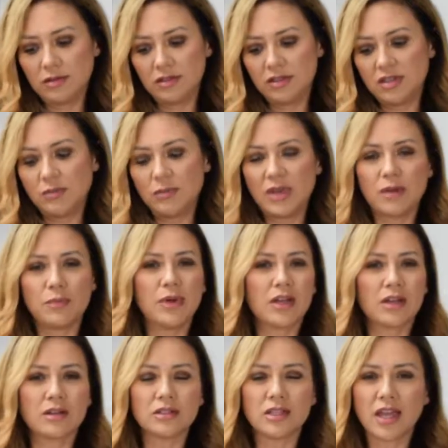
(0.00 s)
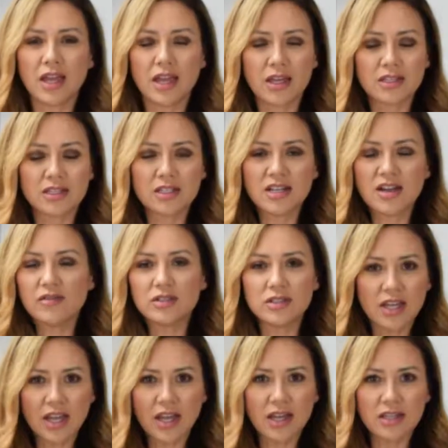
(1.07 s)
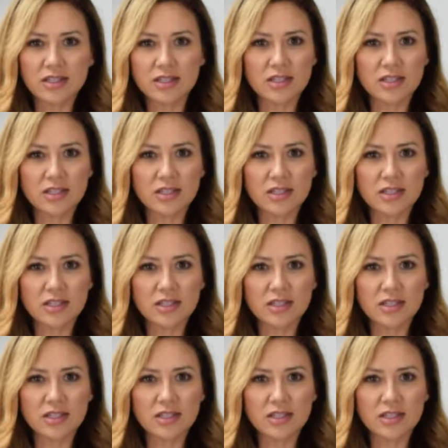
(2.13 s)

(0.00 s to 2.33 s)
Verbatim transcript: to make pickled eggs and deviled eggs